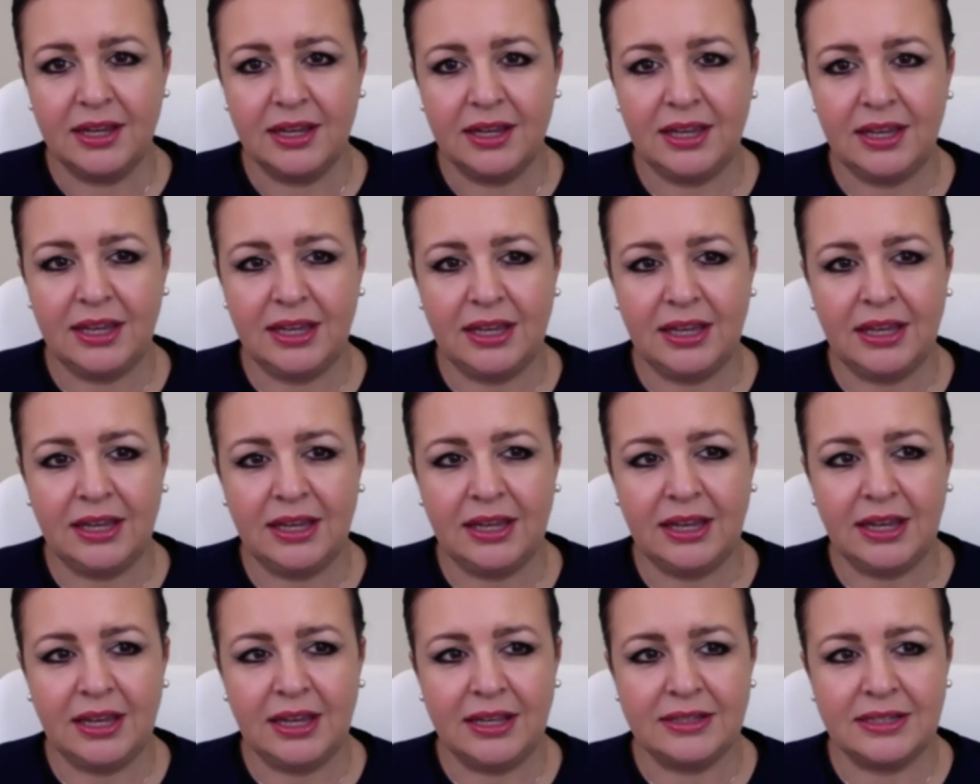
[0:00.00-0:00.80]

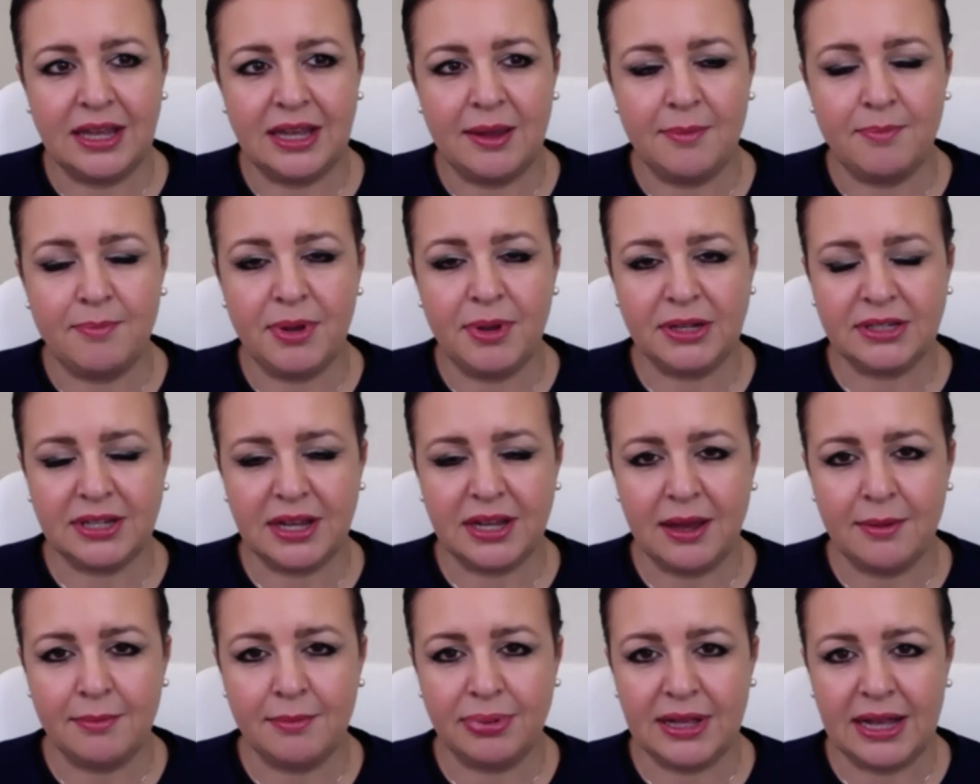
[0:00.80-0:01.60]
He is a big
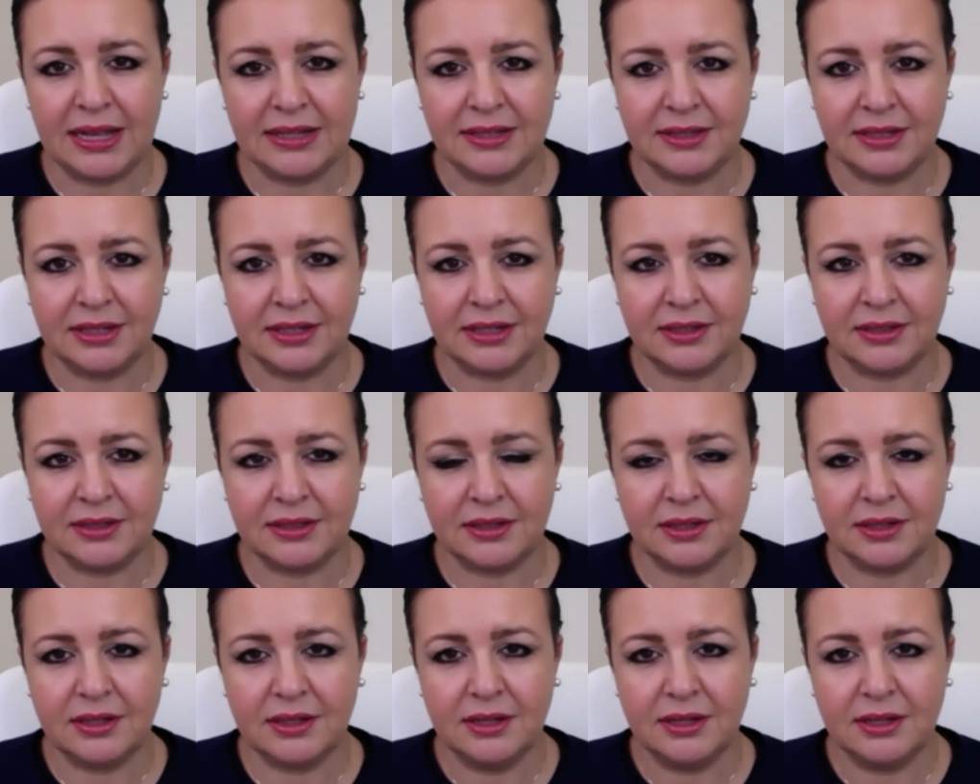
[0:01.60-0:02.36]
time plastics